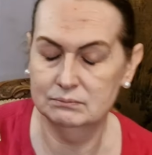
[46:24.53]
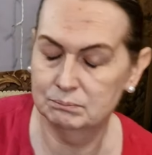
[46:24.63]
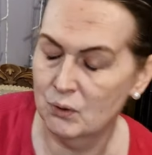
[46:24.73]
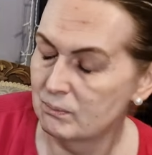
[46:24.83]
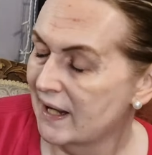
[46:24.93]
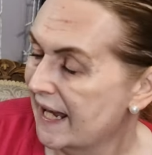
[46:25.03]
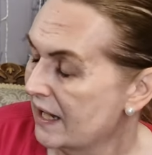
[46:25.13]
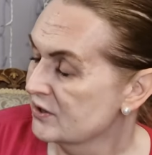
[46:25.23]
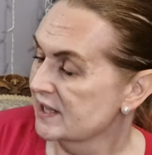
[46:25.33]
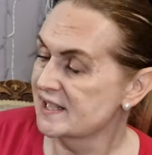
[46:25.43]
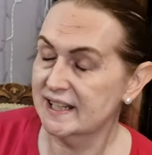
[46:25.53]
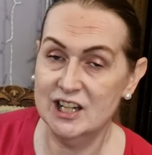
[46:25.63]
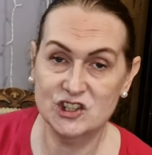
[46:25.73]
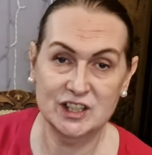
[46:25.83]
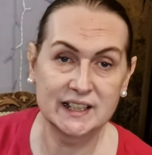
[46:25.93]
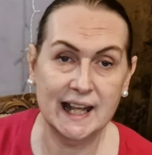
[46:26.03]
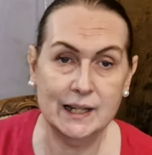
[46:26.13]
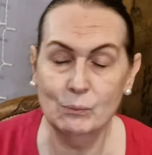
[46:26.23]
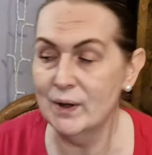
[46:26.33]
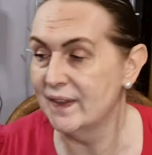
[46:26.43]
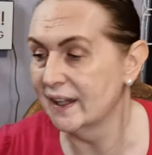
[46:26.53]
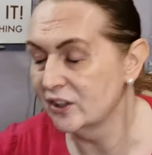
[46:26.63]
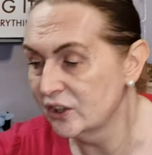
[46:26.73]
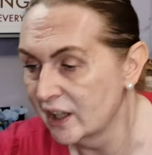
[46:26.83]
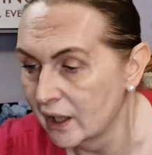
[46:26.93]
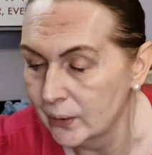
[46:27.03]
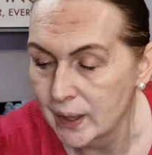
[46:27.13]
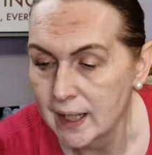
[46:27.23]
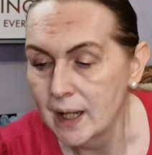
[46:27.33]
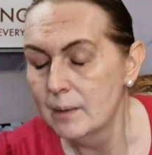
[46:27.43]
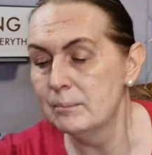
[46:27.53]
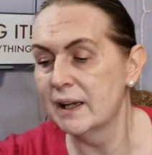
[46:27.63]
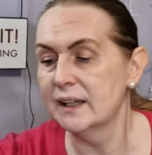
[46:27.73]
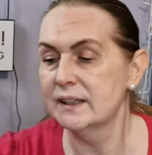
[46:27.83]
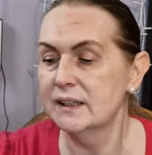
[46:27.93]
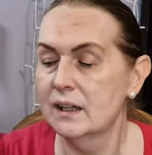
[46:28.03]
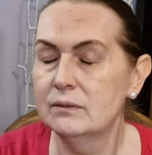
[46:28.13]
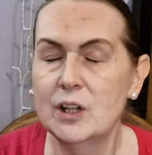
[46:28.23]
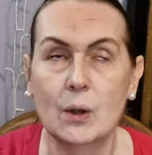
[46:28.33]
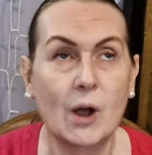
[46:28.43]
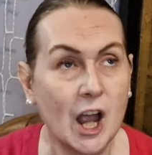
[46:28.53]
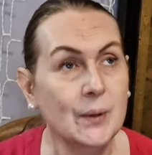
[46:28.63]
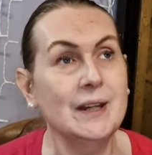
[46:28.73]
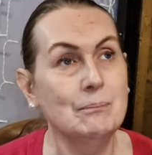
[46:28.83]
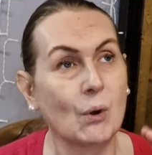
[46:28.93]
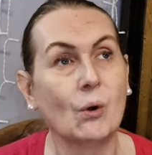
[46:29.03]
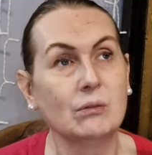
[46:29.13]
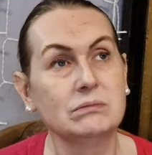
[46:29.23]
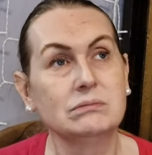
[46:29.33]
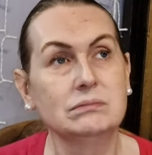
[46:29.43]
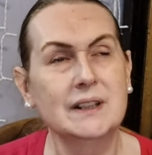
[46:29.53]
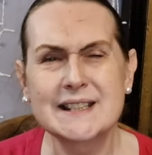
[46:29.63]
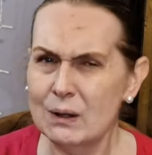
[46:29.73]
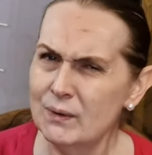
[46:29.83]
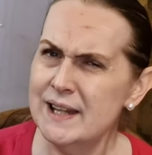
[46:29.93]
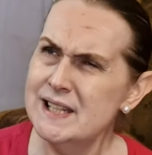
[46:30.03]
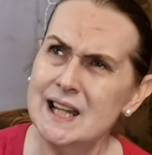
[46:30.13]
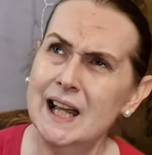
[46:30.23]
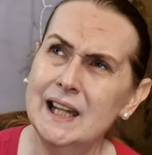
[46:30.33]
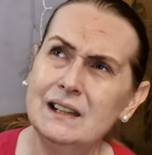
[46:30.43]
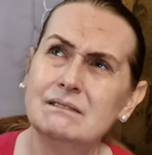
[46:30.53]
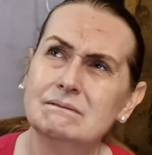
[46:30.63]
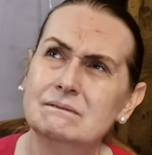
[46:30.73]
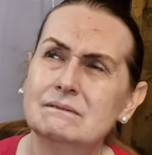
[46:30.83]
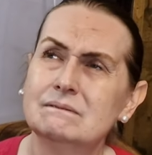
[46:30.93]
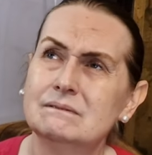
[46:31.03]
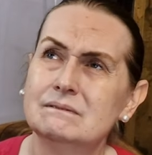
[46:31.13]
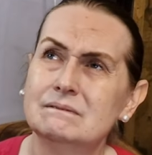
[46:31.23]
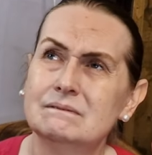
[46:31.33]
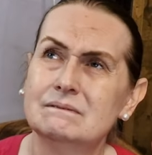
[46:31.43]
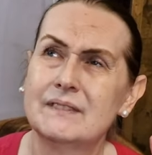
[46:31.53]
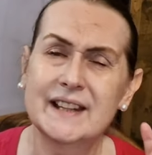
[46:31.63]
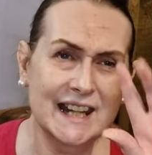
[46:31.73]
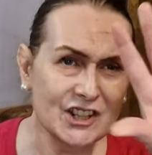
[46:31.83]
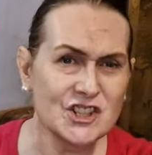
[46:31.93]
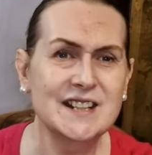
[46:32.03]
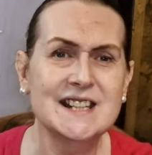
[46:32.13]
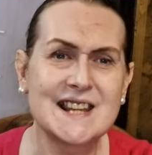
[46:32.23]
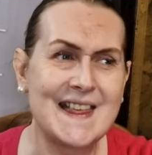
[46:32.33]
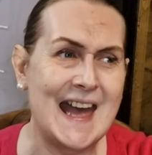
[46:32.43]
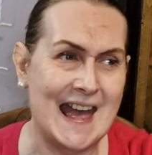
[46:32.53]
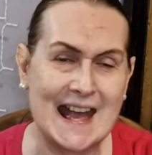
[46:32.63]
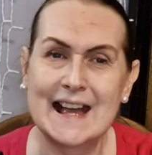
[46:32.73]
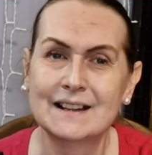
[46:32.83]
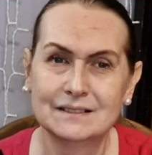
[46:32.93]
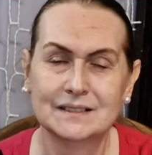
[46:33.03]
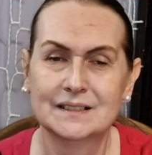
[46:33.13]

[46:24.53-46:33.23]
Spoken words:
bought my house because the kitchen came with it, you know. But, no, I only bought... Is that what they say? The kitchen is there.